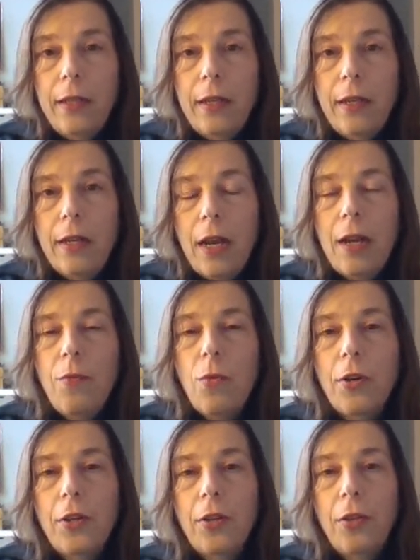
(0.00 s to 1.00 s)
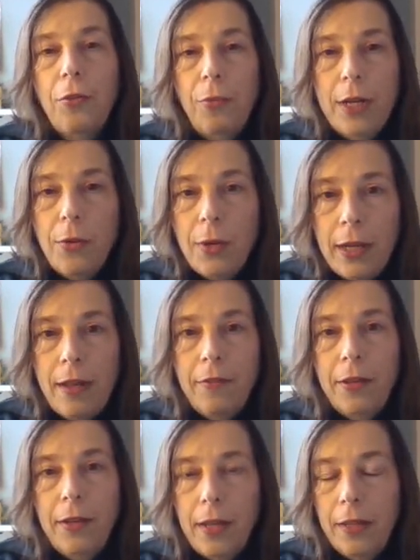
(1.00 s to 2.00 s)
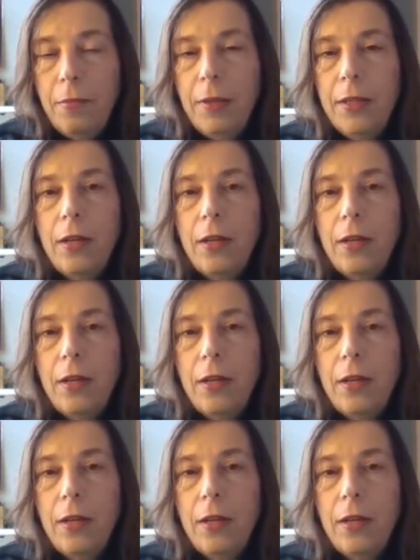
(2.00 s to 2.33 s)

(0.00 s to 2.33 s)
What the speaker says: And I worked 3 to 11 at the